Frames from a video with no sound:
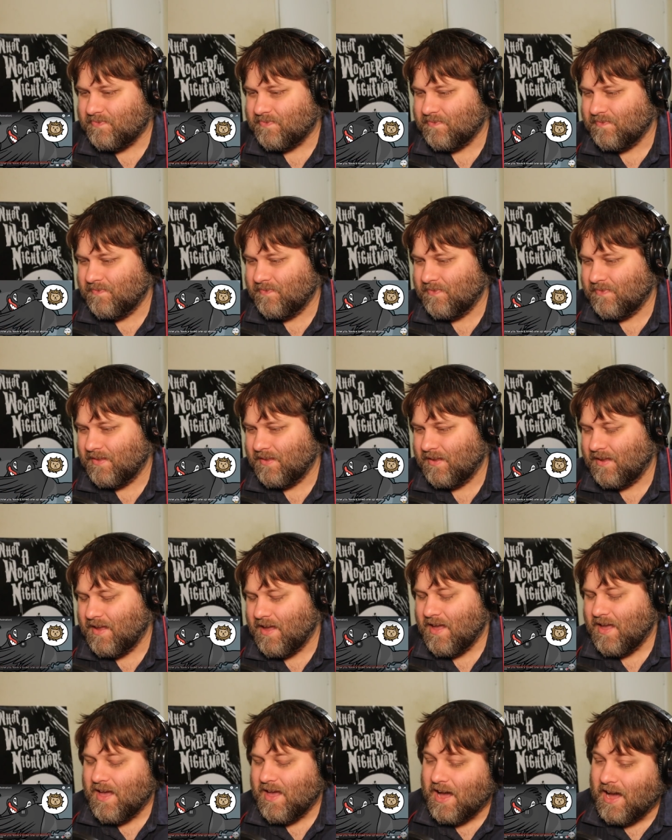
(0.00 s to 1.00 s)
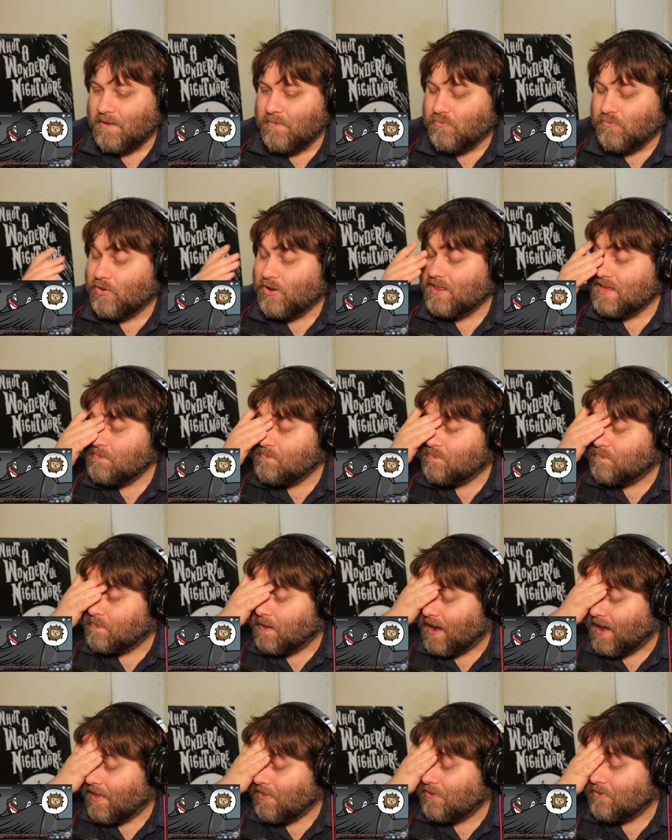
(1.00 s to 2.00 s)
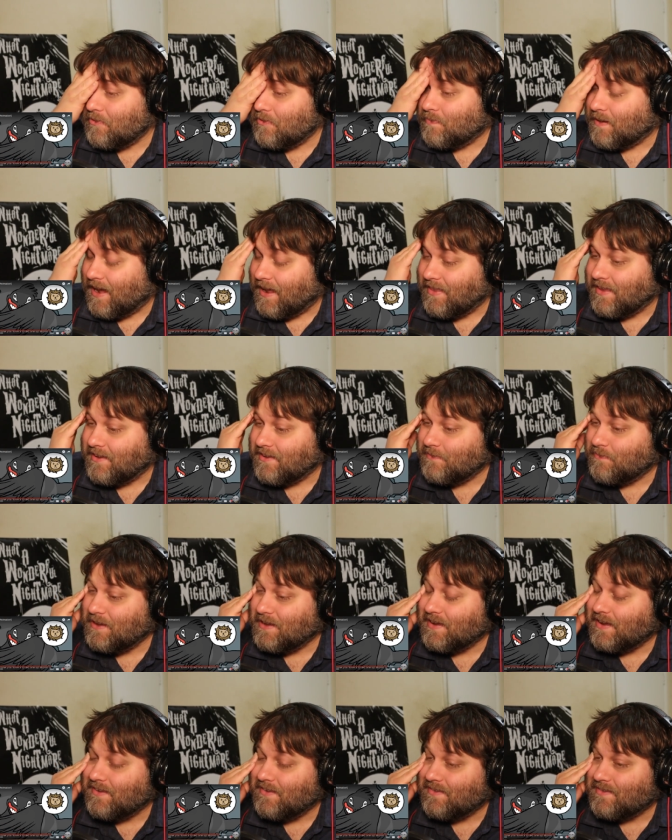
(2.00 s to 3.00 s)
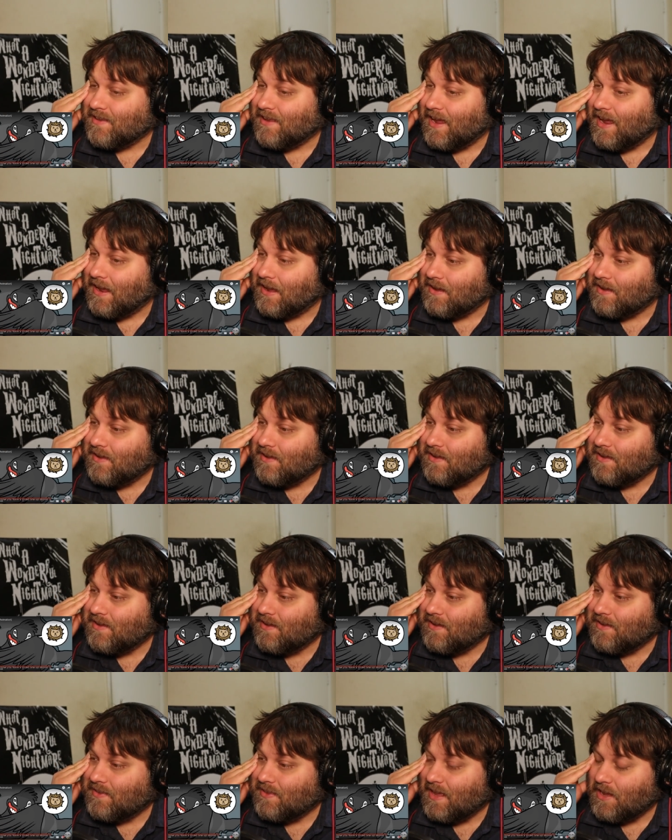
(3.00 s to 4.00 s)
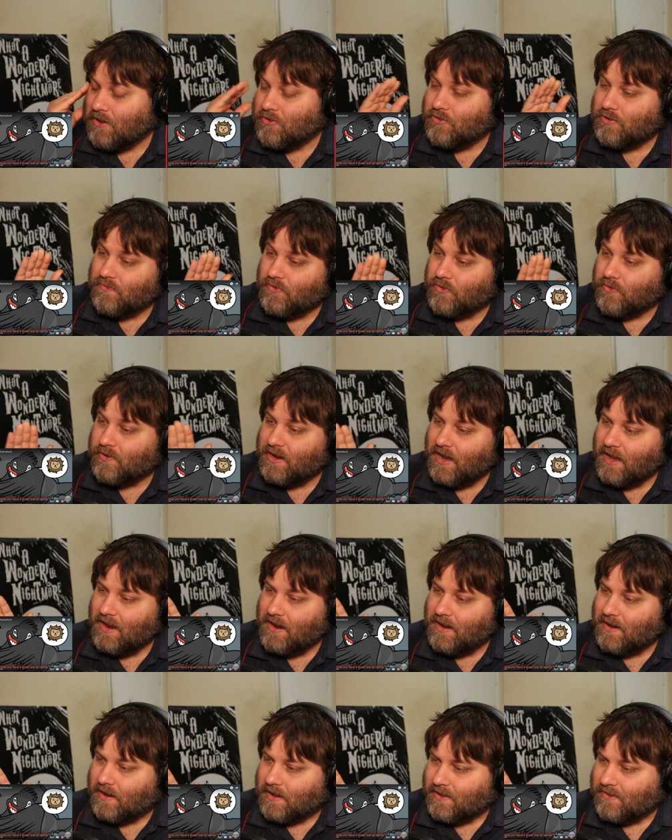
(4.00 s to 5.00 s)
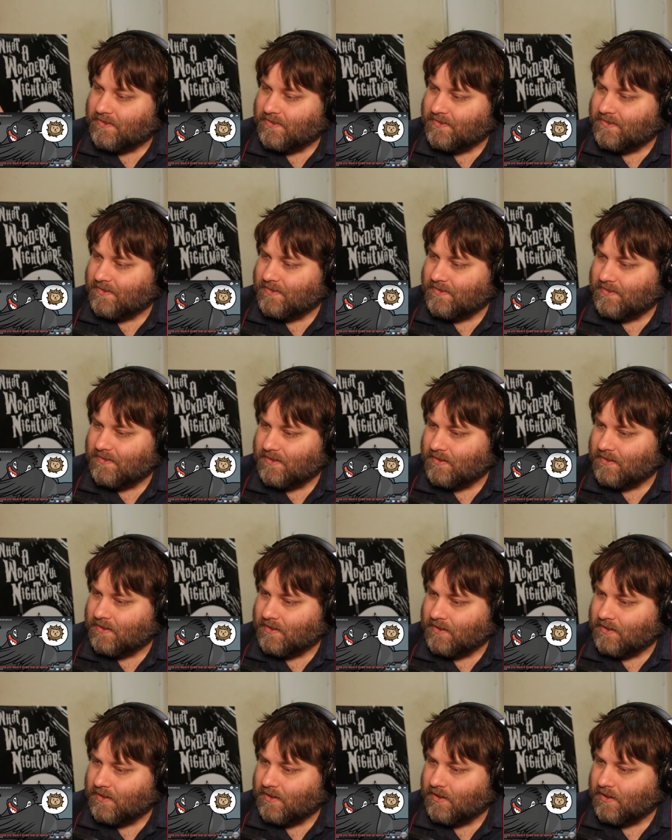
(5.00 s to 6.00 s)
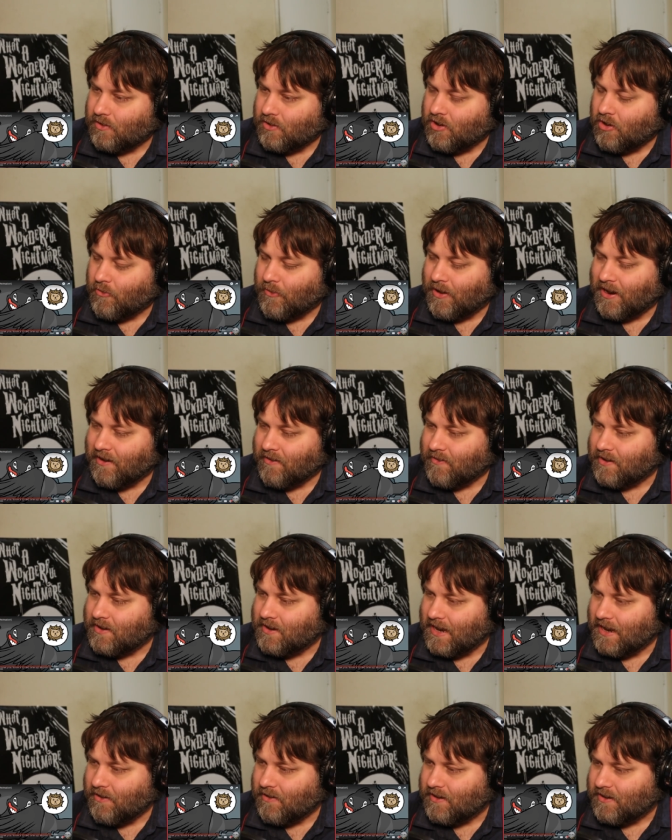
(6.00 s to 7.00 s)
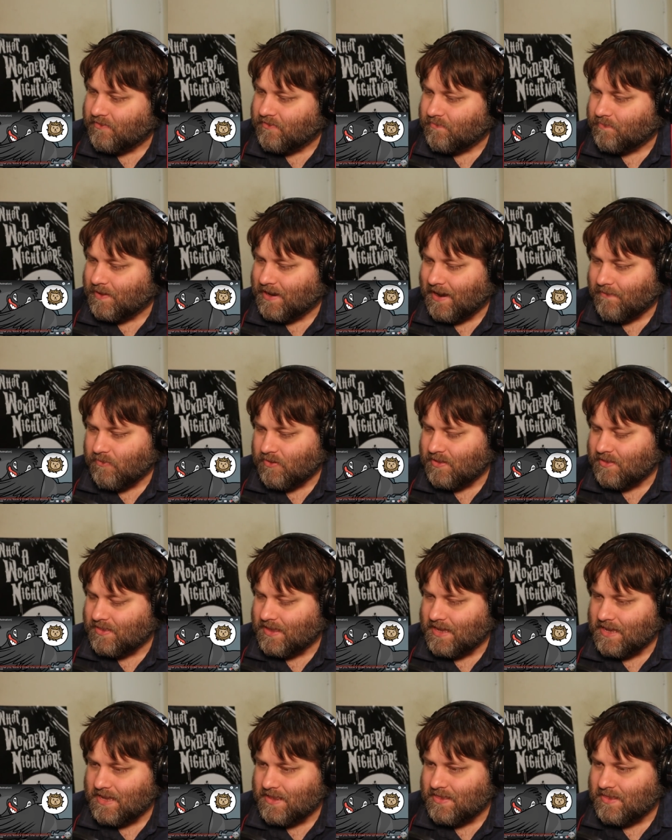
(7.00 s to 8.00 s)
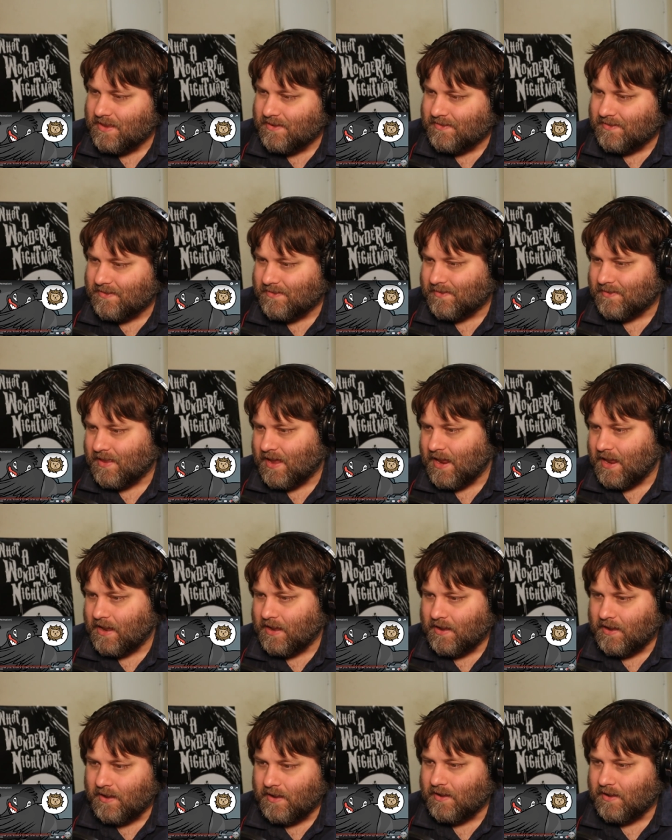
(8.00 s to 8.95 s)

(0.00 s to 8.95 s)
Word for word: I know you. I'm really bothered by this because, like, they could have created a consistent and co coherent narrative, but everything in this is like.